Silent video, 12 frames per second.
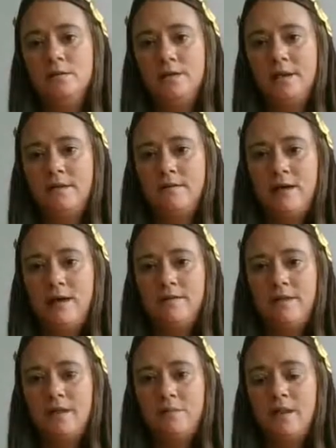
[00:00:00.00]
I have a lot of
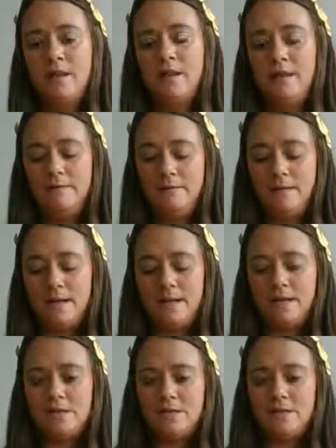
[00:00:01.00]
headband left, and
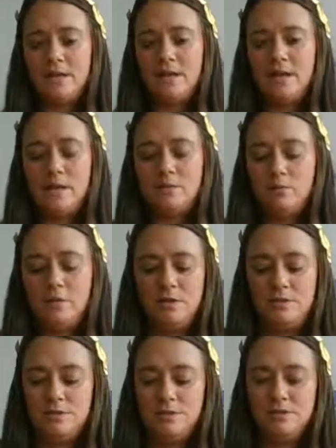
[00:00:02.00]
that's just going to enable me
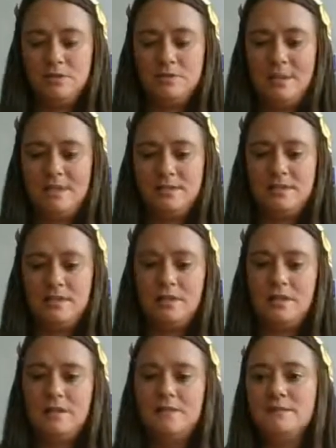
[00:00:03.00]
to space the
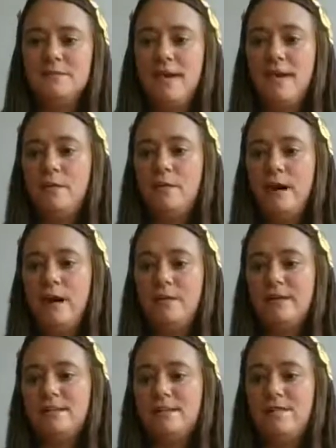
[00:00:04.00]
leaves out how
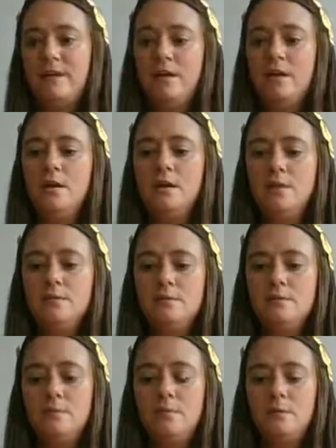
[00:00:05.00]
I see fit. So
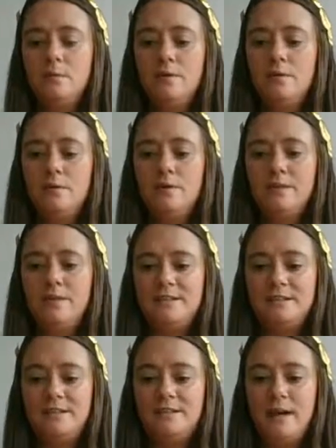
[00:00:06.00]
I'm going to put one more
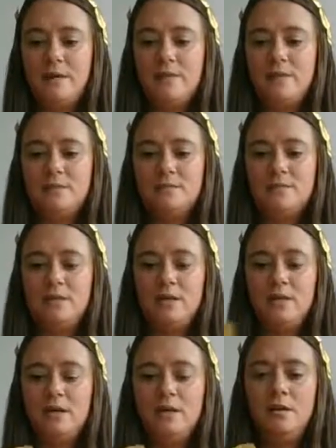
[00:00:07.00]
facing downwards over
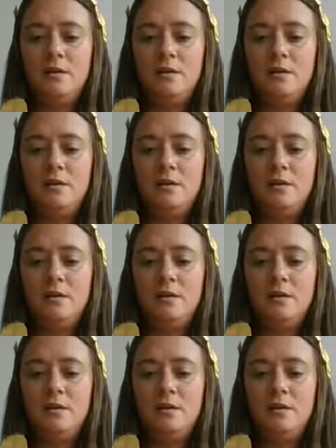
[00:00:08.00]
here